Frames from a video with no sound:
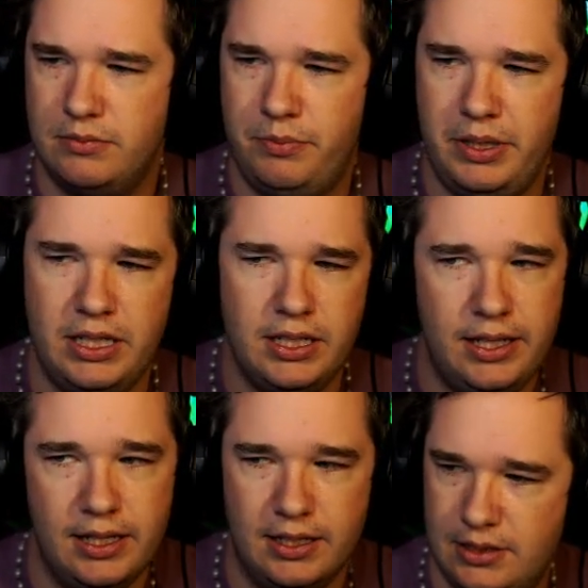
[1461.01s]
B it
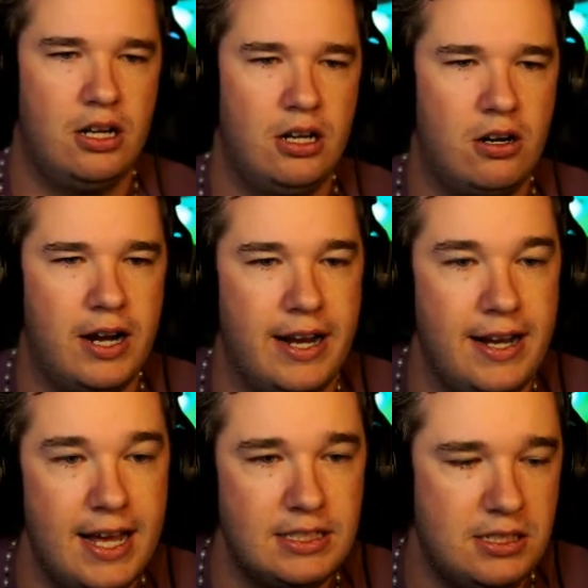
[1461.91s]
is. All right,
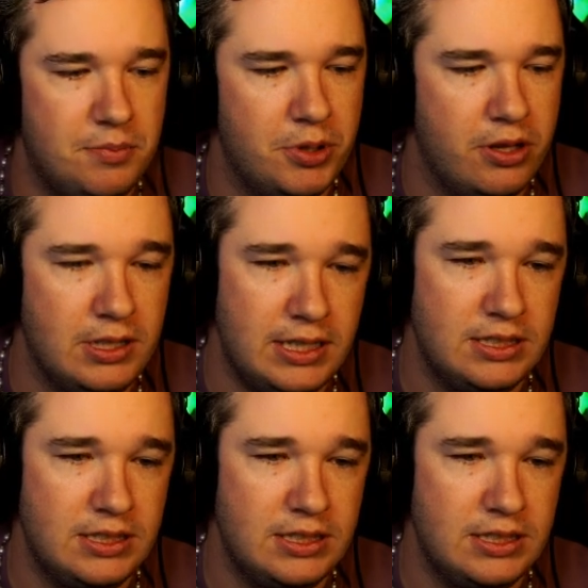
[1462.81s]
next up on the list